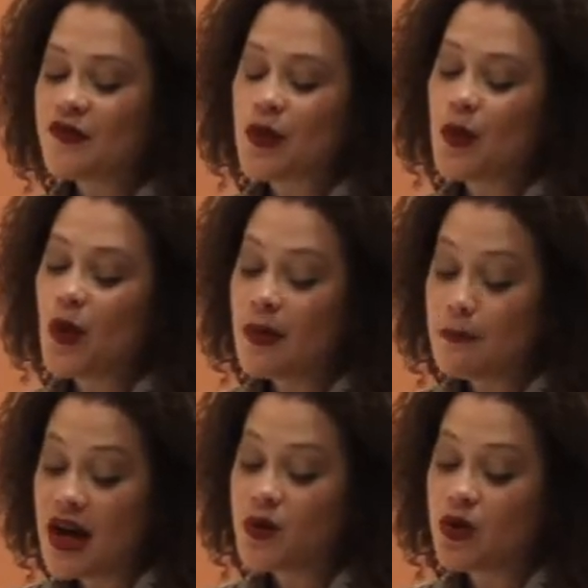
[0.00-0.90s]
for
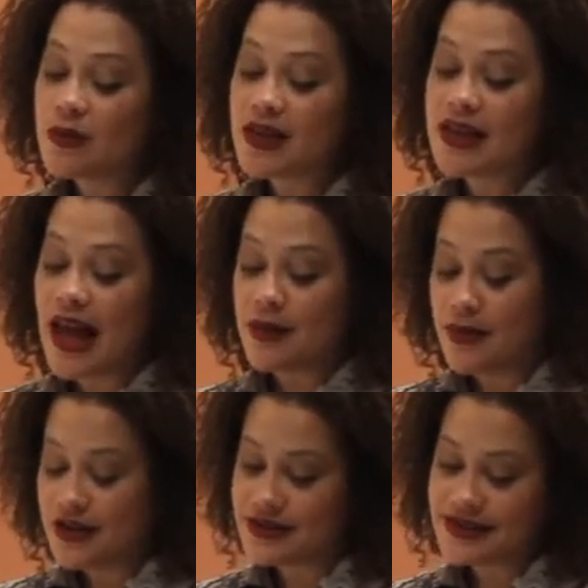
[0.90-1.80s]
mud women and
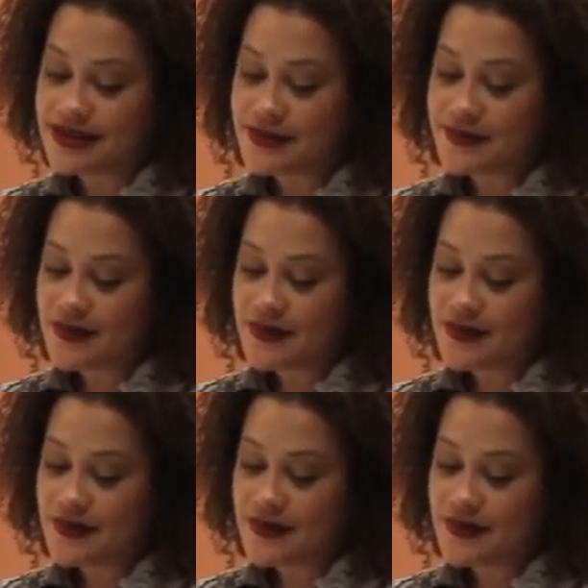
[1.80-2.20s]
mothers.